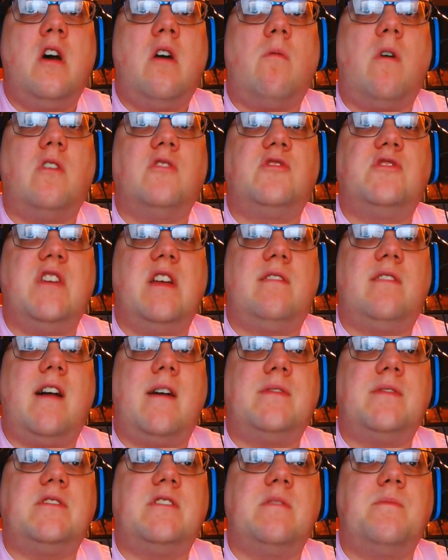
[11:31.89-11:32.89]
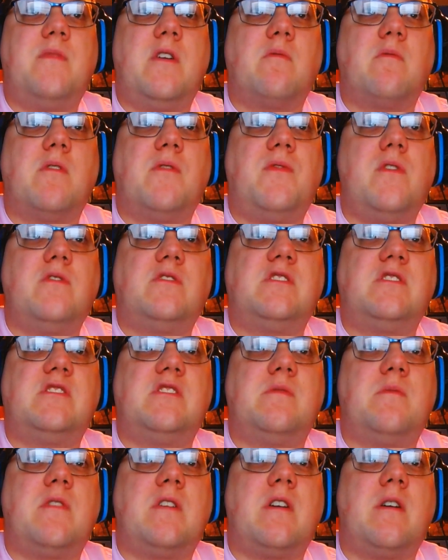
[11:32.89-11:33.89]
While Jen loves him but refuses
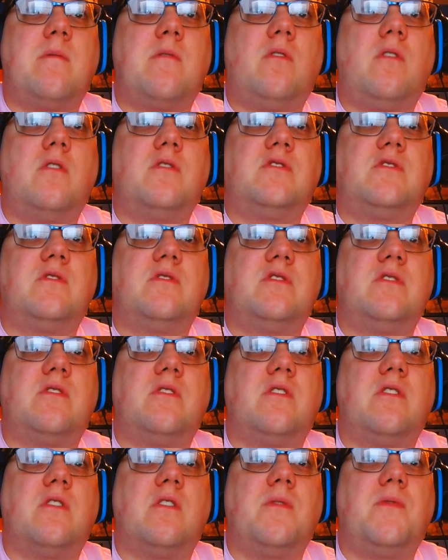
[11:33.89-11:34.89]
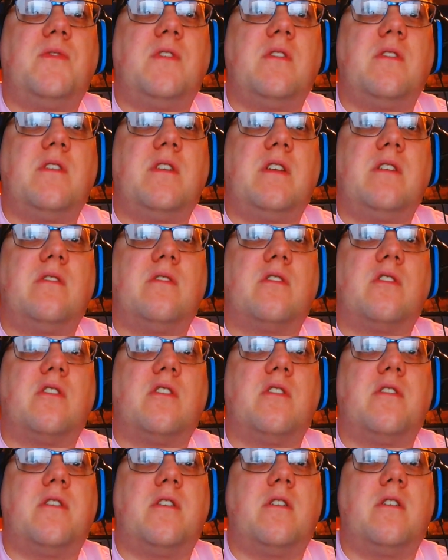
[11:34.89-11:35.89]
to become closer to her, fearing he'll
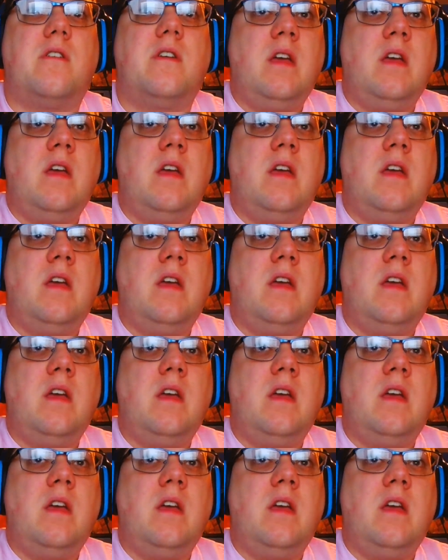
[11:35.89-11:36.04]
hurt her.